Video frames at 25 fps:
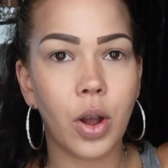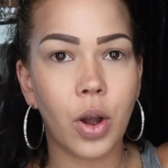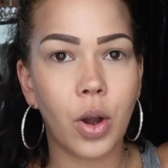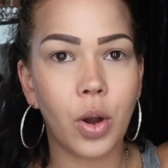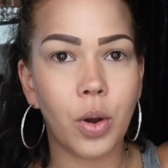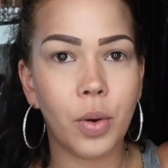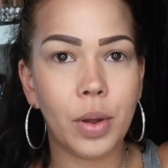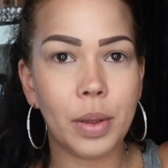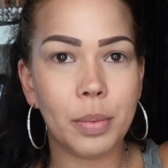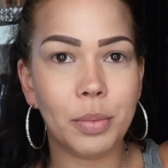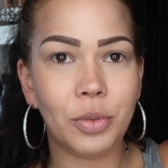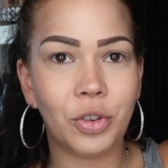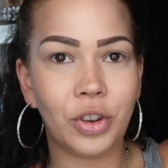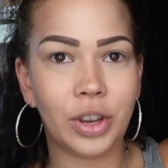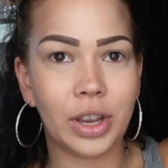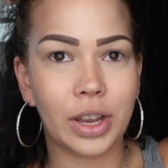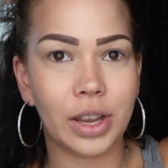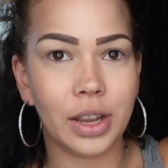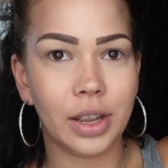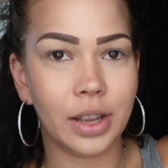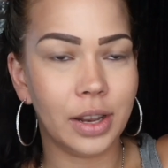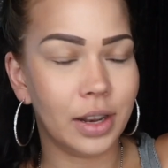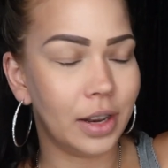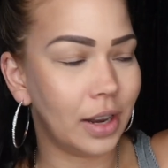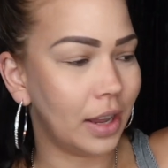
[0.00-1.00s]

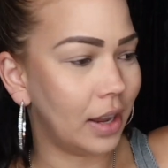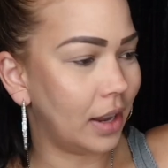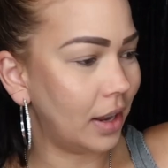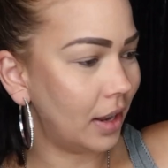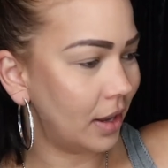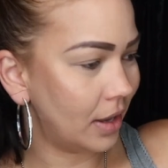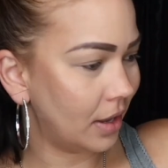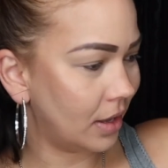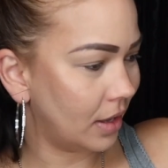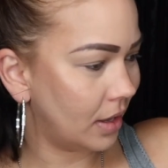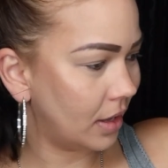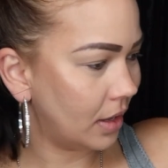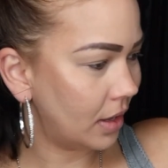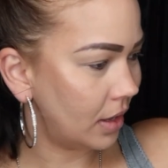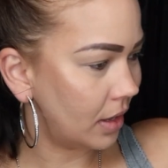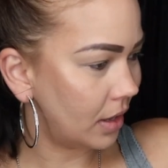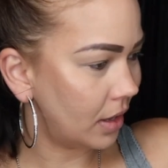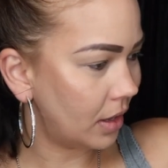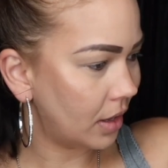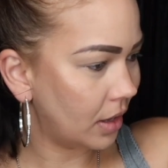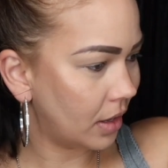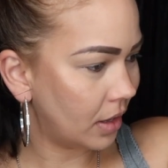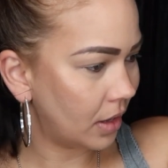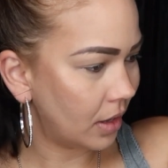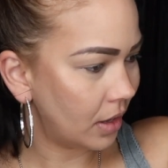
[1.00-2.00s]
OMG, like
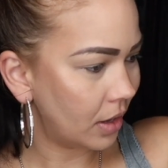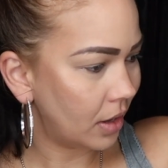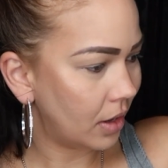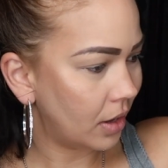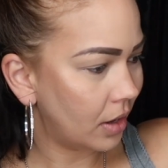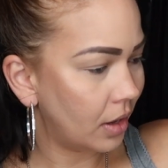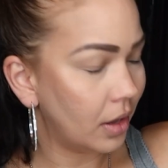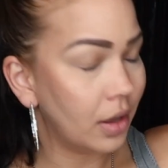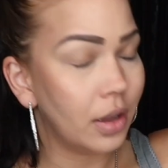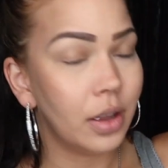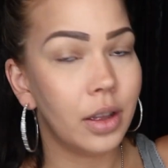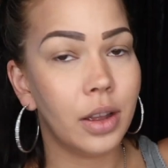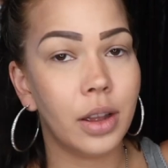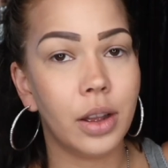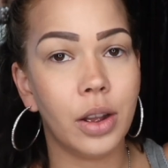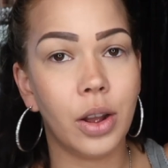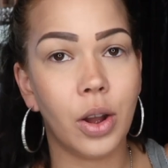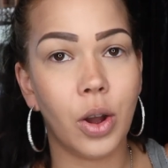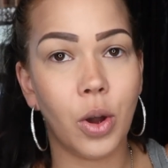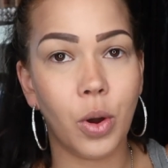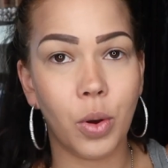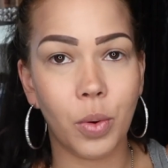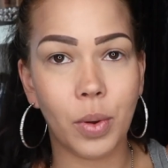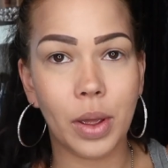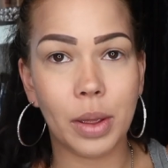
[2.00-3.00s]

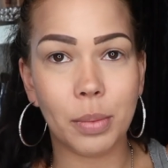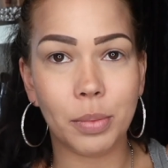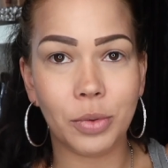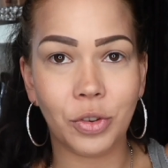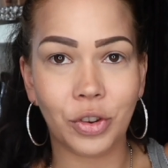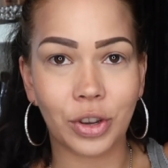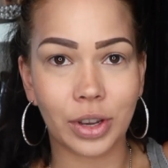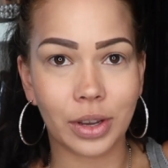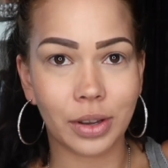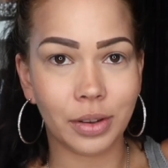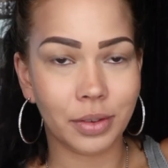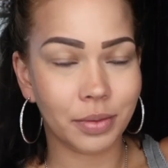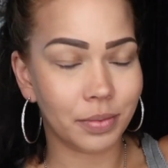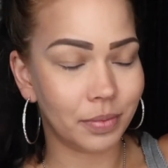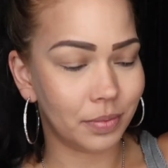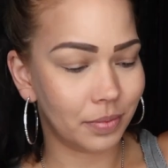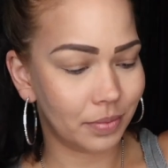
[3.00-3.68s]
OMG.